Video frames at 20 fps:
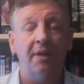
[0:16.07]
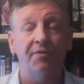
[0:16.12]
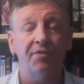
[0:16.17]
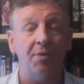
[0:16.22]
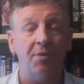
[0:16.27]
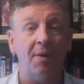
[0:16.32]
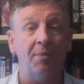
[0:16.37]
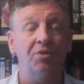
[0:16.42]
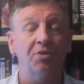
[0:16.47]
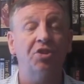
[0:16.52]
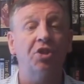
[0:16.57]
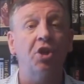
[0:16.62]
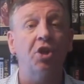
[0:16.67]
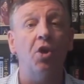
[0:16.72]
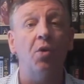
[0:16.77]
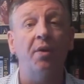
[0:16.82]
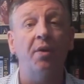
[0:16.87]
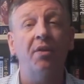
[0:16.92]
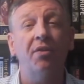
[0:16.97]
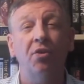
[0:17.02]
few hours
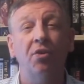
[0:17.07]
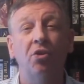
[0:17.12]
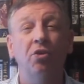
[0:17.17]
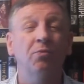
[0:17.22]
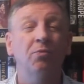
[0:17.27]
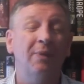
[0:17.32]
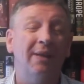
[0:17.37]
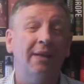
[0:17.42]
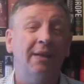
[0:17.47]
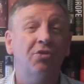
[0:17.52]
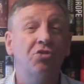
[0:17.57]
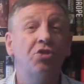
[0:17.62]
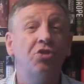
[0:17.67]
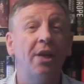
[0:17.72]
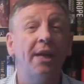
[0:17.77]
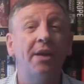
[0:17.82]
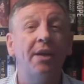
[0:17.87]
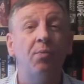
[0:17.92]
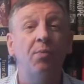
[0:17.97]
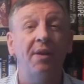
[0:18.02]
ago, and I thought, well, I'd
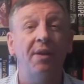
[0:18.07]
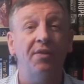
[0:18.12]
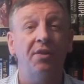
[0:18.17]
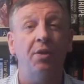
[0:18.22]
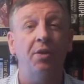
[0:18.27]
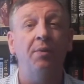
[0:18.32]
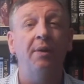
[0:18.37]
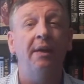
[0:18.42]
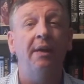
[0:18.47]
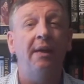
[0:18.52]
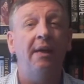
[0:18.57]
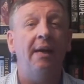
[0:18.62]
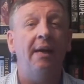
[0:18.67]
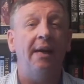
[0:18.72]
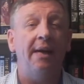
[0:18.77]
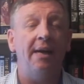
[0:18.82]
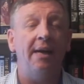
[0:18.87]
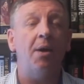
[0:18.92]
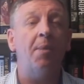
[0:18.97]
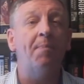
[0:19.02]
share it with you.
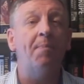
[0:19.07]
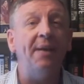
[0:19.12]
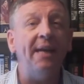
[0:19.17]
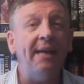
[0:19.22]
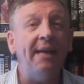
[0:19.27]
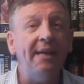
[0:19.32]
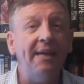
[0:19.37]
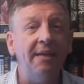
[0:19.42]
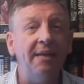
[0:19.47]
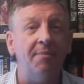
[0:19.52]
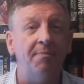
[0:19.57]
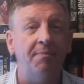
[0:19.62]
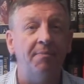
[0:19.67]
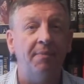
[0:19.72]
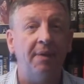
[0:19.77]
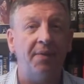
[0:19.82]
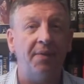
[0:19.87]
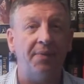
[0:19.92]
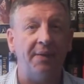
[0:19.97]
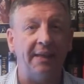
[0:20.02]
Opinion,
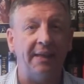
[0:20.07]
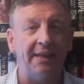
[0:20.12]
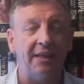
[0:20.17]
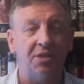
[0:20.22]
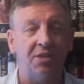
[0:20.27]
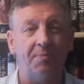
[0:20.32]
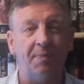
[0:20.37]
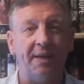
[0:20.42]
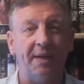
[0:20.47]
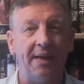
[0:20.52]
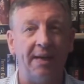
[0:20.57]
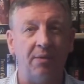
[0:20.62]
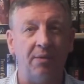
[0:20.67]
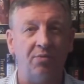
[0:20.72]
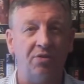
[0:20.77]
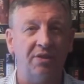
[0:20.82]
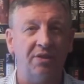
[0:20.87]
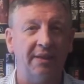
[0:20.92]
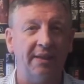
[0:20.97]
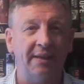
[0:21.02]
I think it's
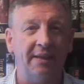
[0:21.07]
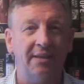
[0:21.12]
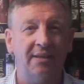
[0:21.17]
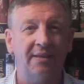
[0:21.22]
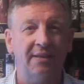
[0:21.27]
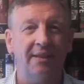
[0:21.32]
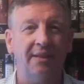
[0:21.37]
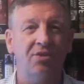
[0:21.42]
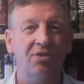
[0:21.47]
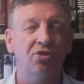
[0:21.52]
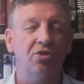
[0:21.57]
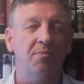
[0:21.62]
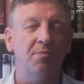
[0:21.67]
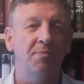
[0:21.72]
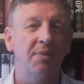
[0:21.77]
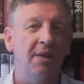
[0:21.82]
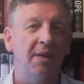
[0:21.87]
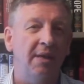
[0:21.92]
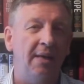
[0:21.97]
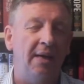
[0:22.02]
pronounced, and it's like
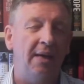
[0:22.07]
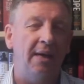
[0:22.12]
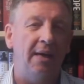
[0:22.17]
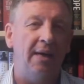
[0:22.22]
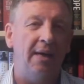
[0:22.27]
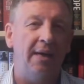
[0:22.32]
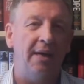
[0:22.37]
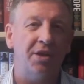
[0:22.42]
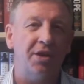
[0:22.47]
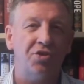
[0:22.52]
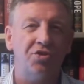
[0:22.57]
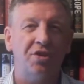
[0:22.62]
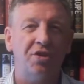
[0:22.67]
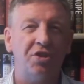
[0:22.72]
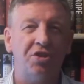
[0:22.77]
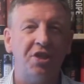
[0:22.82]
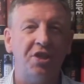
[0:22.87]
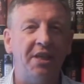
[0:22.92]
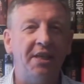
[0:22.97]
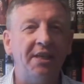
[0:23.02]
some
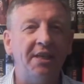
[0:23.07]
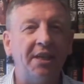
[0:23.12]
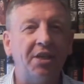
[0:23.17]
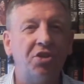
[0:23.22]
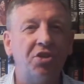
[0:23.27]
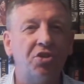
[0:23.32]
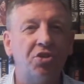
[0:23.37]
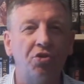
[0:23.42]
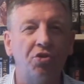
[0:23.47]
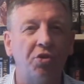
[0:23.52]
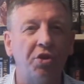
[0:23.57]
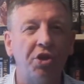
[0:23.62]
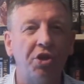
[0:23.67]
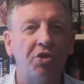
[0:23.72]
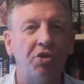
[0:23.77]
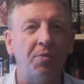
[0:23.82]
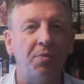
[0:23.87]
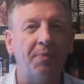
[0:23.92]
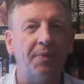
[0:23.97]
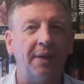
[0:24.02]
strategic study
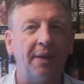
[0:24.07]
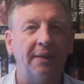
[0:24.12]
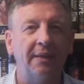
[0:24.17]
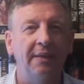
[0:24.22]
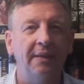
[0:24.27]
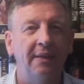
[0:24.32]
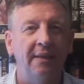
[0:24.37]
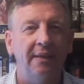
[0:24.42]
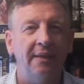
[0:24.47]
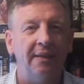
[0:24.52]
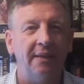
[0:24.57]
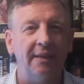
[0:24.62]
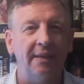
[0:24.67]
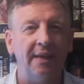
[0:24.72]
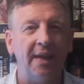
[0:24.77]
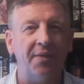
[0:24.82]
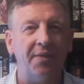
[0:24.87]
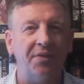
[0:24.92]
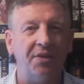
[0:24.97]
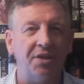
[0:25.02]
group that
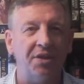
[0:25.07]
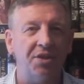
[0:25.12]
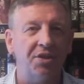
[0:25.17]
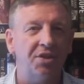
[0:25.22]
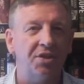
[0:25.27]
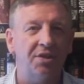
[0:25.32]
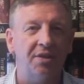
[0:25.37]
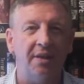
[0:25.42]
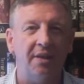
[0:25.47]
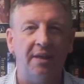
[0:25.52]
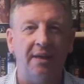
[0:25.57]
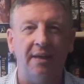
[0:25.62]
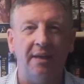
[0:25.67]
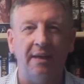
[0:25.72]
gathers